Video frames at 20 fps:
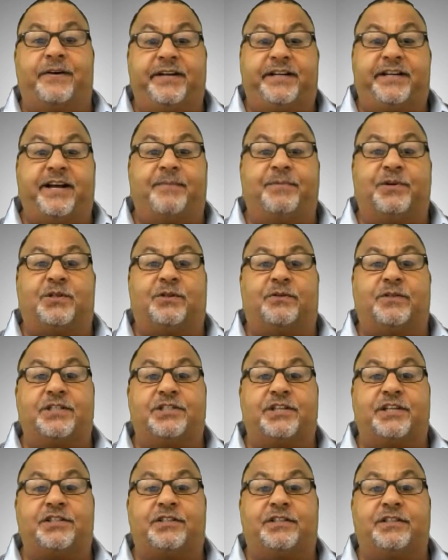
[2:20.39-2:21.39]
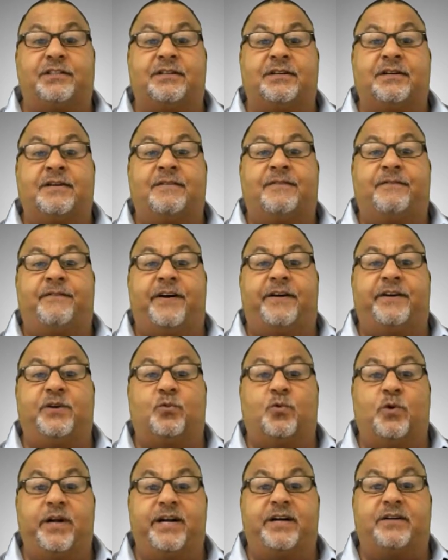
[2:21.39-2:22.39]
Very chemical resistant,
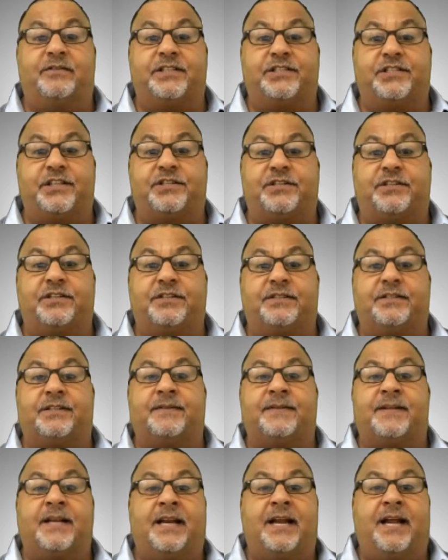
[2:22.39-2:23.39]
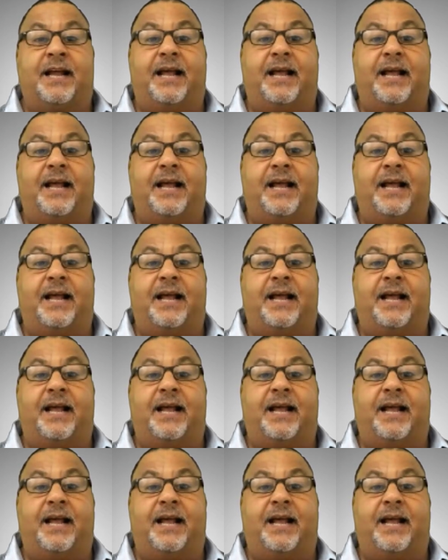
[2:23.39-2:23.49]
very wear resistant,